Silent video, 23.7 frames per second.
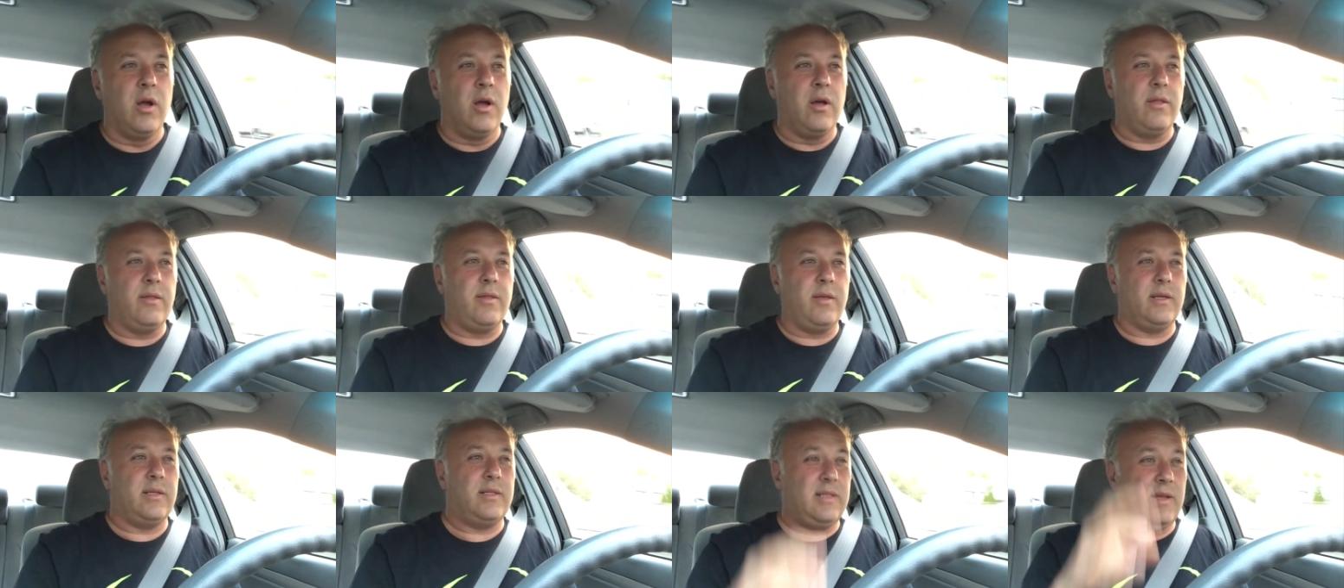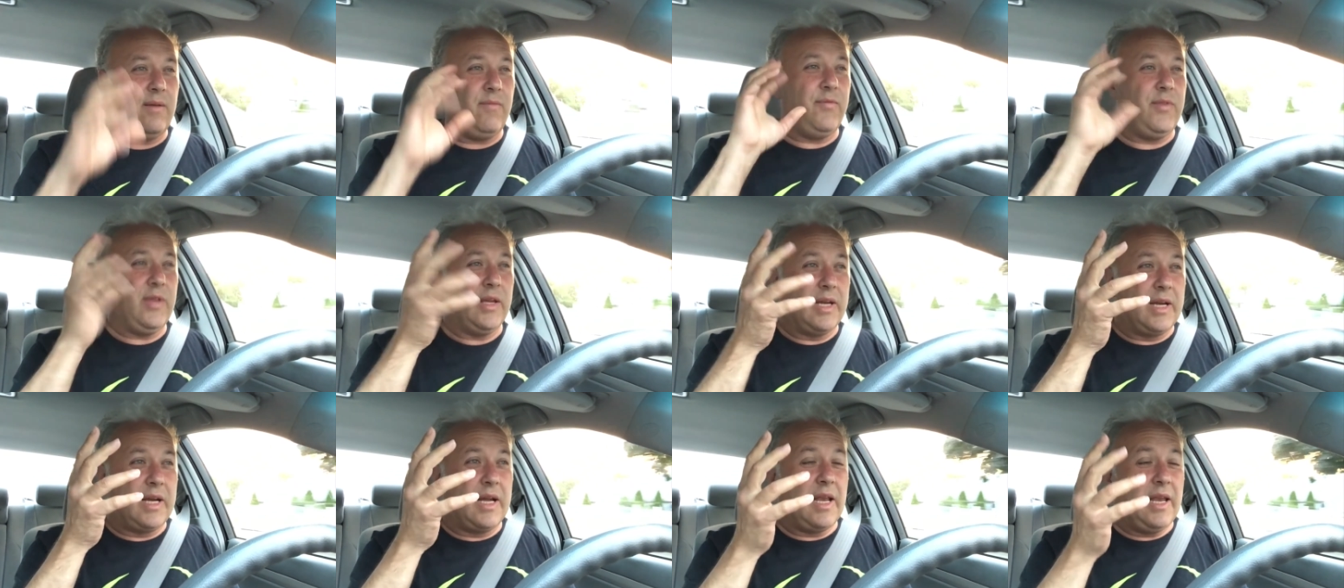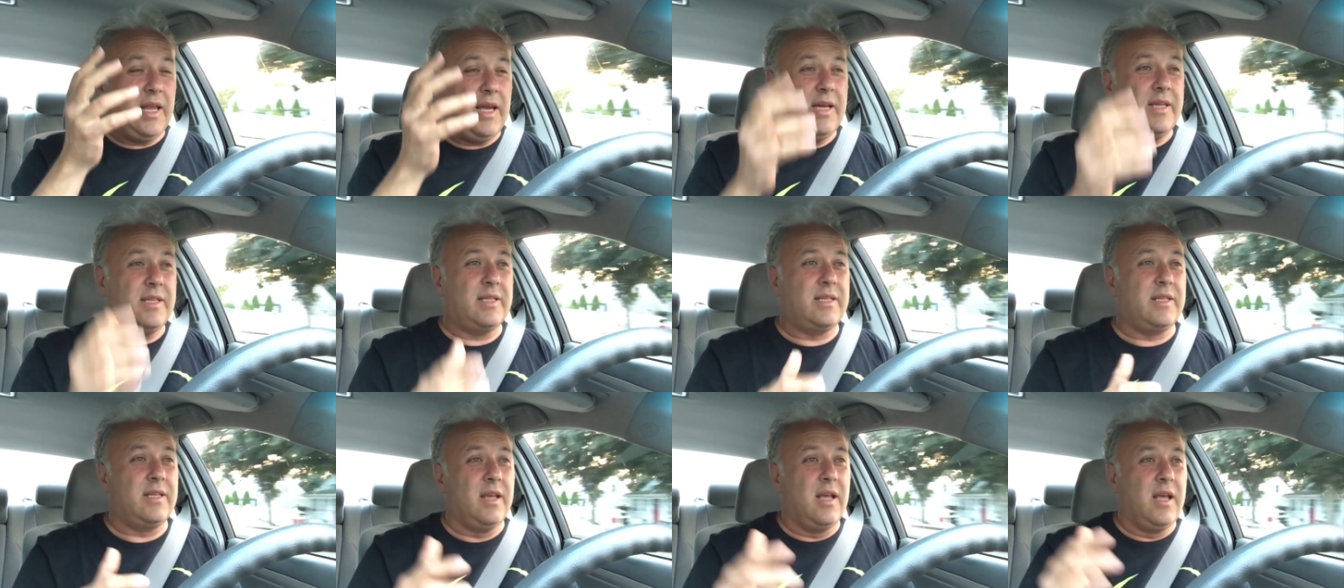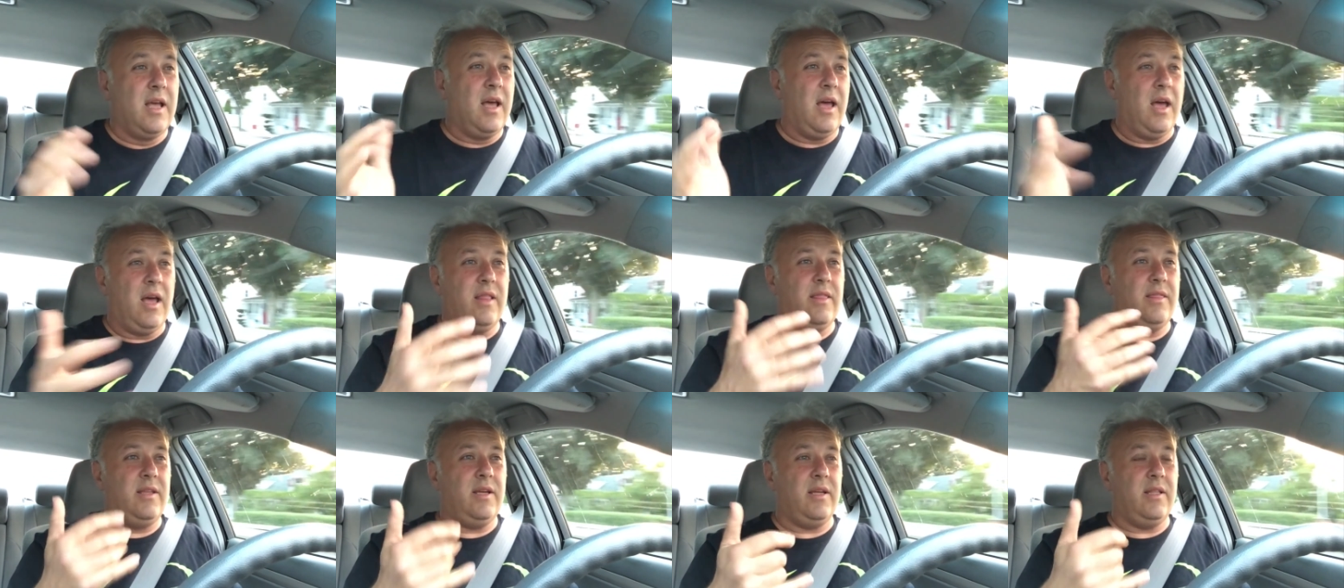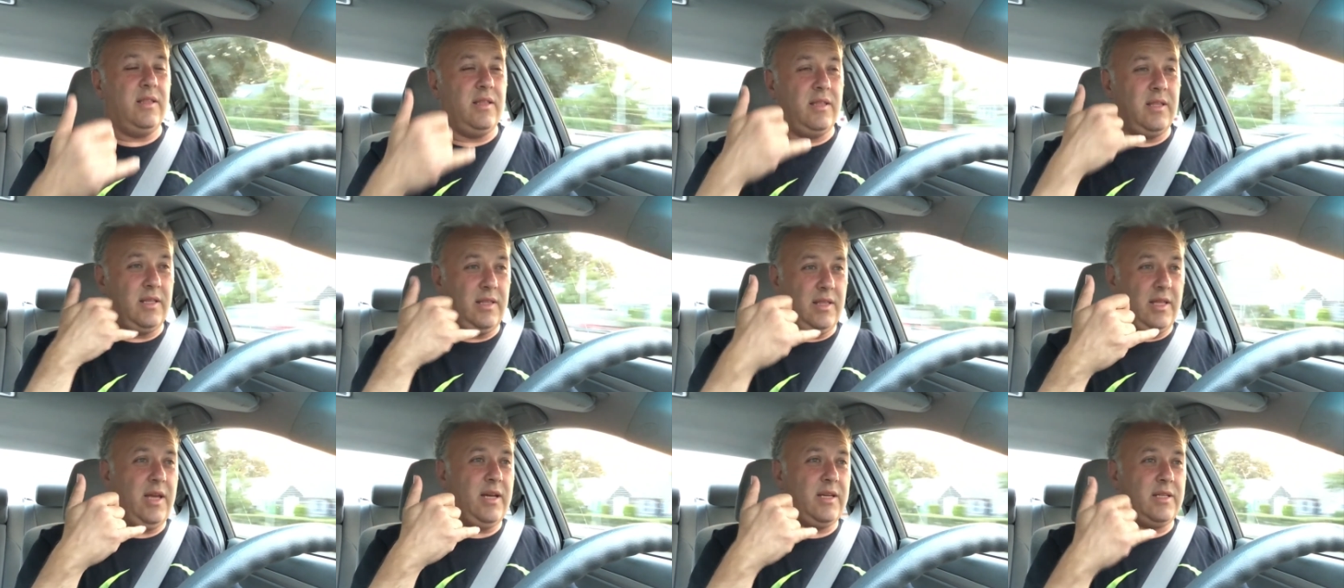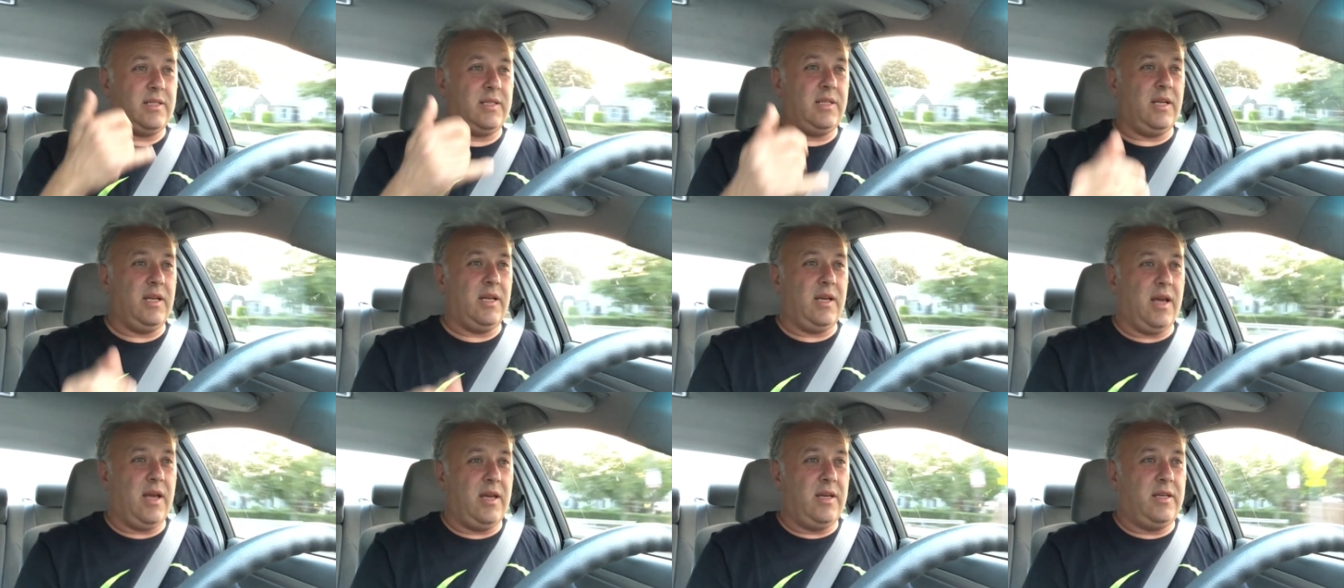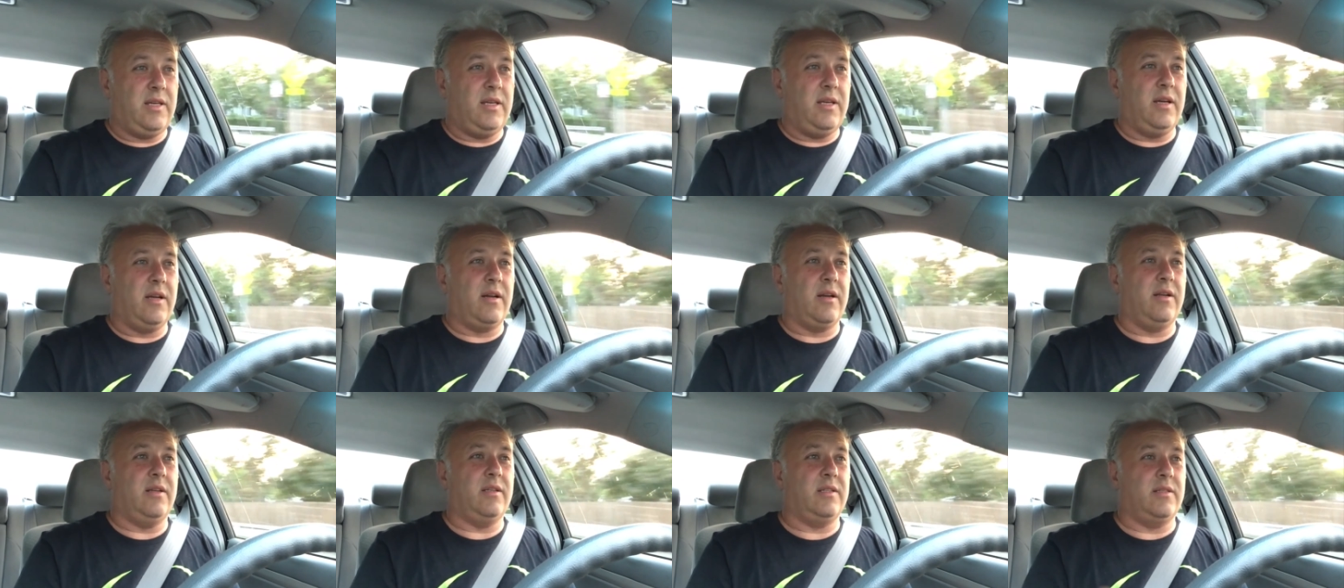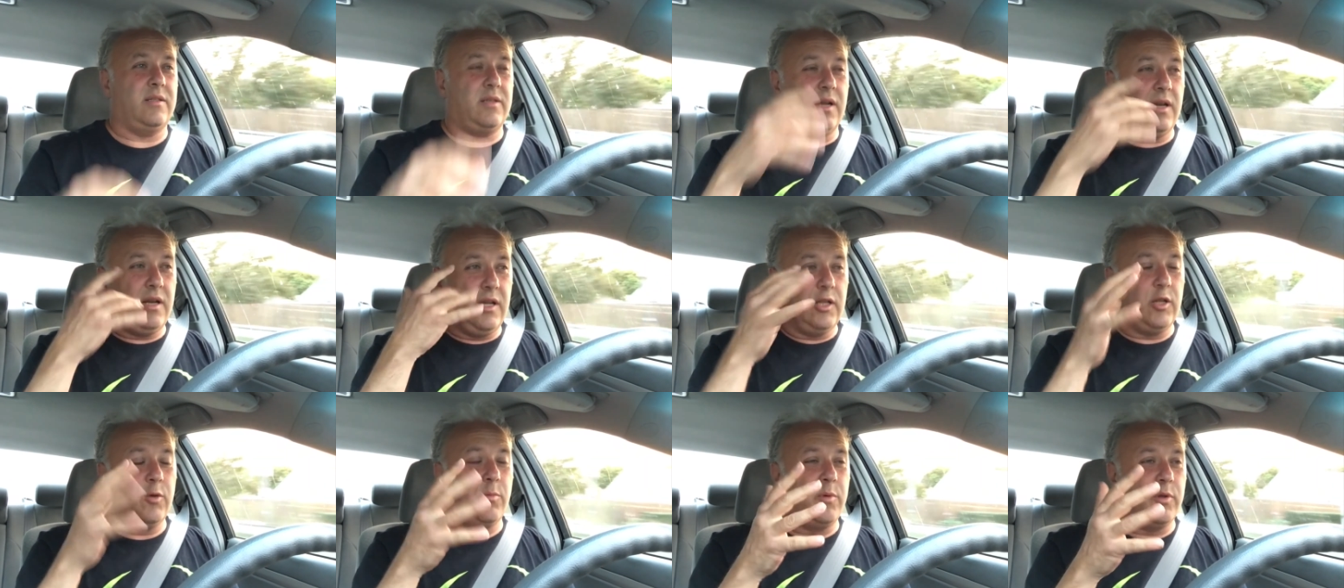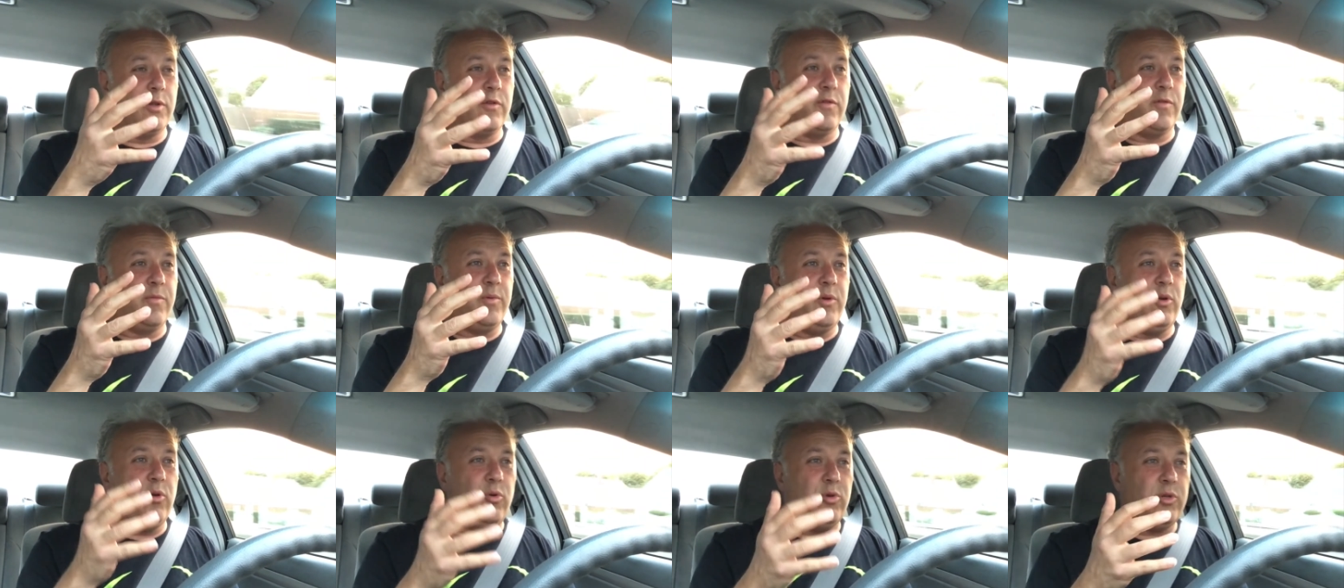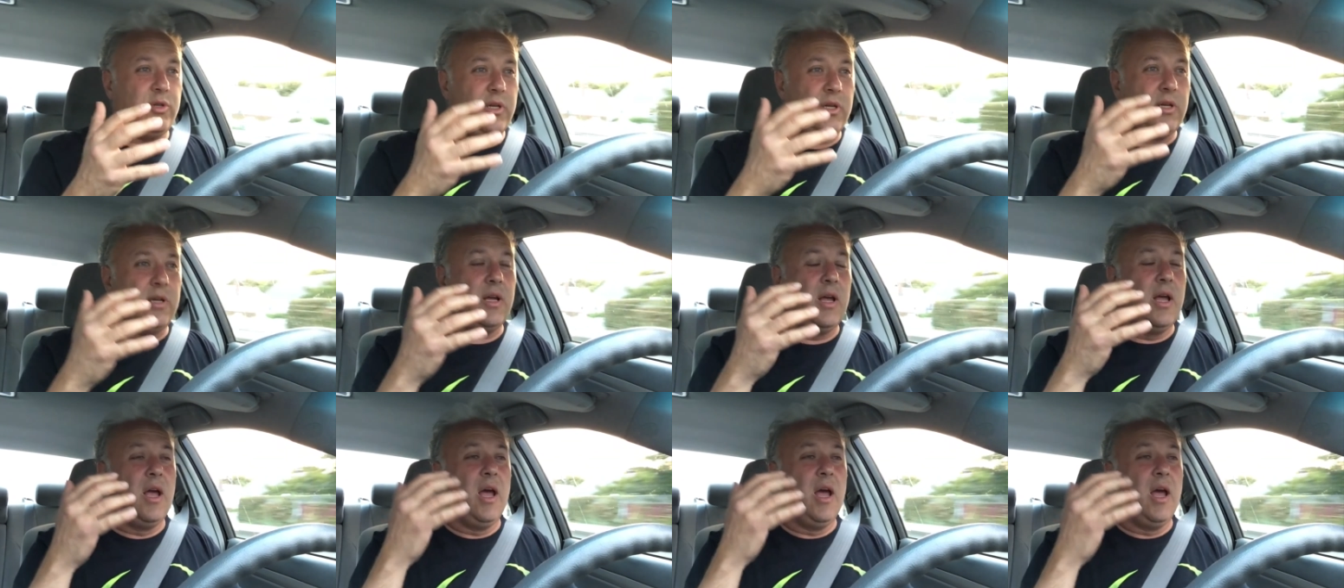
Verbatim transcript: There's something clicks and then the next thing I hear is a little bit of music